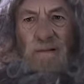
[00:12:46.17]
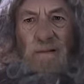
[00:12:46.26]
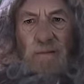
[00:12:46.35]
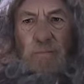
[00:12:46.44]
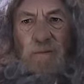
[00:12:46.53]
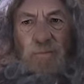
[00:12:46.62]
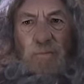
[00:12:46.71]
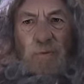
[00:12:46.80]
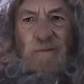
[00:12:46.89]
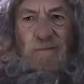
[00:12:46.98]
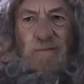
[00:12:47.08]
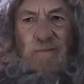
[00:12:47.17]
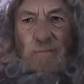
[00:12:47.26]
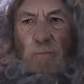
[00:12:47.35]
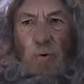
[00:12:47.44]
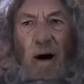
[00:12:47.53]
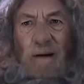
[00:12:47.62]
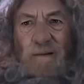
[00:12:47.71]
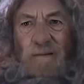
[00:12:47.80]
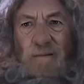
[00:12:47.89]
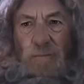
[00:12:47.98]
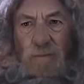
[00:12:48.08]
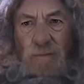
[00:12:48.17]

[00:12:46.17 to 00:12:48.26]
name is Wizard Wiseman?